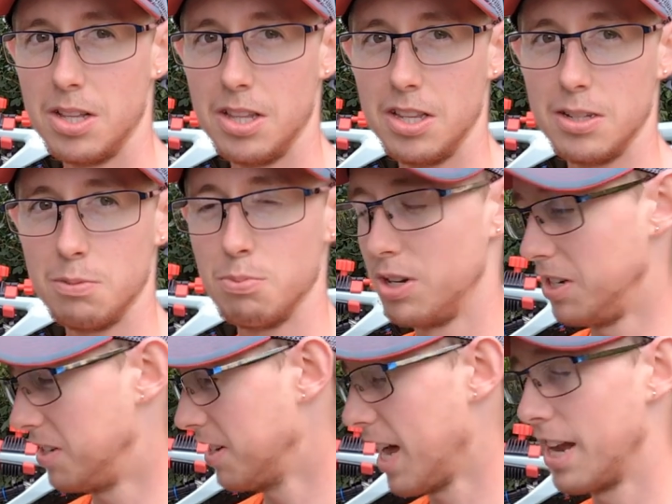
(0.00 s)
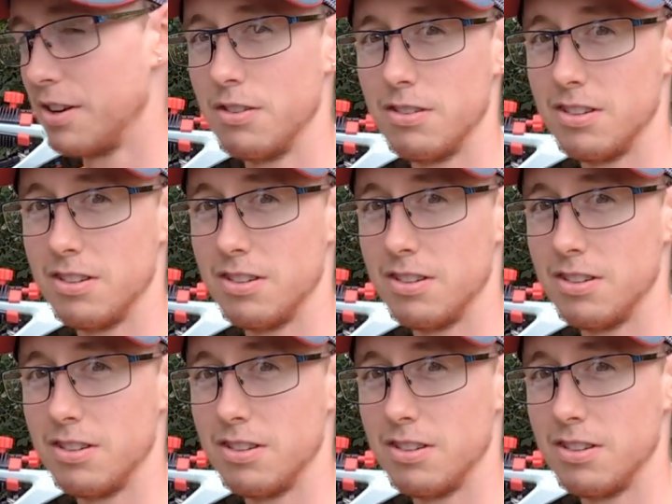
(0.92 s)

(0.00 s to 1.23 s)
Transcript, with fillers: That's pretty standard